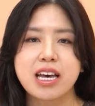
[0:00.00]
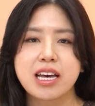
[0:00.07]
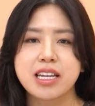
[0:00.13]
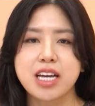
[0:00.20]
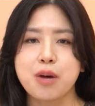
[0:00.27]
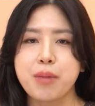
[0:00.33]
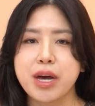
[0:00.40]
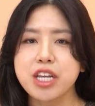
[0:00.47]

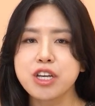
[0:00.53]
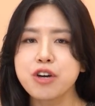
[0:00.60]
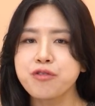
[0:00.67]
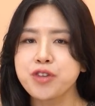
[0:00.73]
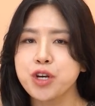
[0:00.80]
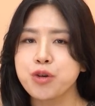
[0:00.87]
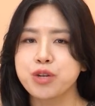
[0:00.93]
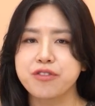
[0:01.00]
Now, many of
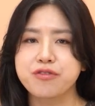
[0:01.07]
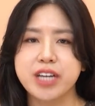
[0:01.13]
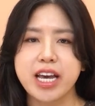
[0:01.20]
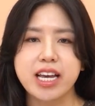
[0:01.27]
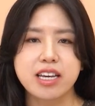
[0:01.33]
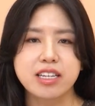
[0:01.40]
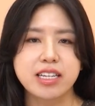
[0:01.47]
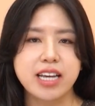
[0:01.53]
you would have
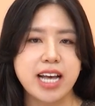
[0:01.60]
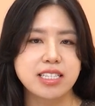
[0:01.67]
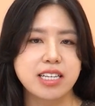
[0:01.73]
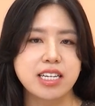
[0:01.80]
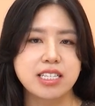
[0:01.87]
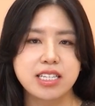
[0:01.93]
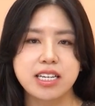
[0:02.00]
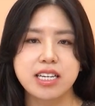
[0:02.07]
taken the
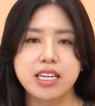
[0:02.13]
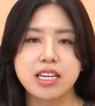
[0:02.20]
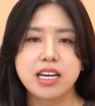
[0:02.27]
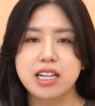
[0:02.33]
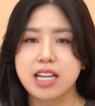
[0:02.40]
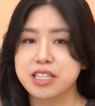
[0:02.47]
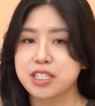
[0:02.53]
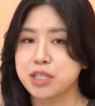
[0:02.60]

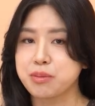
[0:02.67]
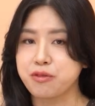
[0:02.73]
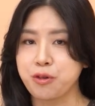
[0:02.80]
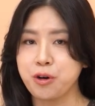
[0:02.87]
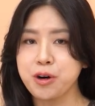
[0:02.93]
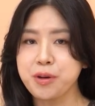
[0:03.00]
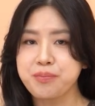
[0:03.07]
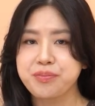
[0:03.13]
SAT classes
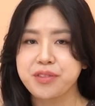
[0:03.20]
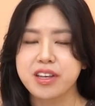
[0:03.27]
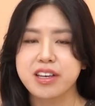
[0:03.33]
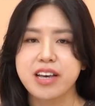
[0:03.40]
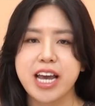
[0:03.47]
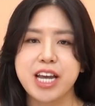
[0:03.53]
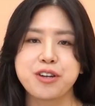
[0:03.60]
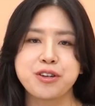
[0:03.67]
before,
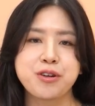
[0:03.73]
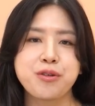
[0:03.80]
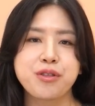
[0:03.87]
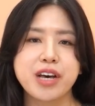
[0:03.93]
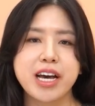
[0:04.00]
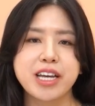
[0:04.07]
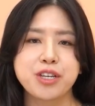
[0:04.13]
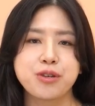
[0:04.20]
and you know
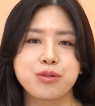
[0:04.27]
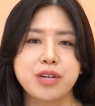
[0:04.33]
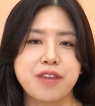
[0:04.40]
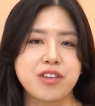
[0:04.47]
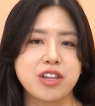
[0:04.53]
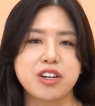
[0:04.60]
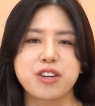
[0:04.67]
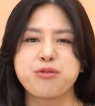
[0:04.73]
that you would have
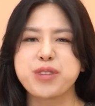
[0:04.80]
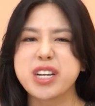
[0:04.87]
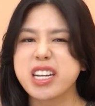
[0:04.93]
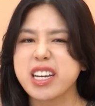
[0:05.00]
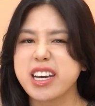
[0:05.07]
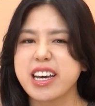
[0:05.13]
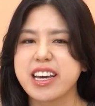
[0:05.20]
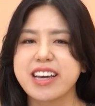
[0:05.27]
a lot of
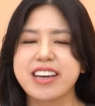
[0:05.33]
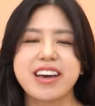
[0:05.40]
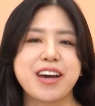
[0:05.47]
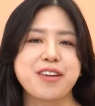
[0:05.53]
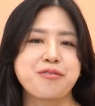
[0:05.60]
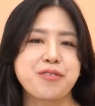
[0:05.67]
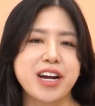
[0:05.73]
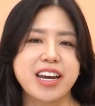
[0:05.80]
reading
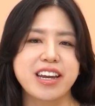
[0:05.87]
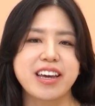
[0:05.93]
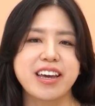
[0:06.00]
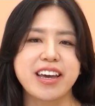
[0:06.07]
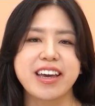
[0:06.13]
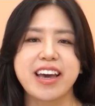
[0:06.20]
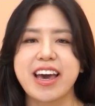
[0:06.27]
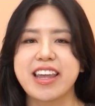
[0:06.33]
and
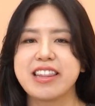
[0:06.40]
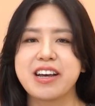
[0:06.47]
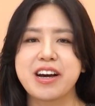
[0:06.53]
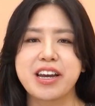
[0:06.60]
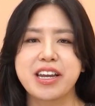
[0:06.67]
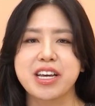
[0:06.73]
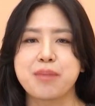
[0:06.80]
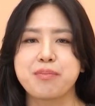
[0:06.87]
writing and
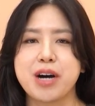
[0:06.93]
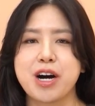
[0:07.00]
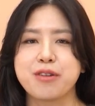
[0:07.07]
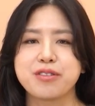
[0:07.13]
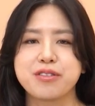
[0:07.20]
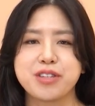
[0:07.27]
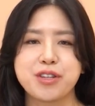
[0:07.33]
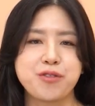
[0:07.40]
learning
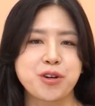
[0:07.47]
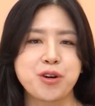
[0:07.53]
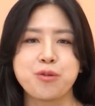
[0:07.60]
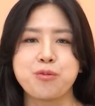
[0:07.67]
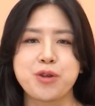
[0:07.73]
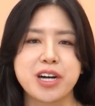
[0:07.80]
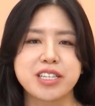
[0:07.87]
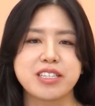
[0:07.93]
about difficult
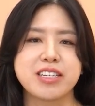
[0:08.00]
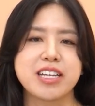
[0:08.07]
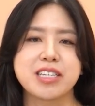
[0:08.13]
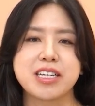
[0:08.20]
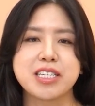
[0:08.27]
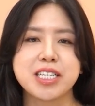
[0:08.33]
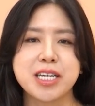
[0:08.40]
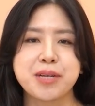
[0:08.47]
words in
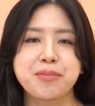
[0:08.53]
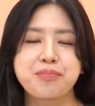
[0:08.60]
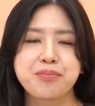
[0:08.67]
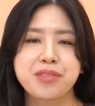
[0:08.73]
SAT.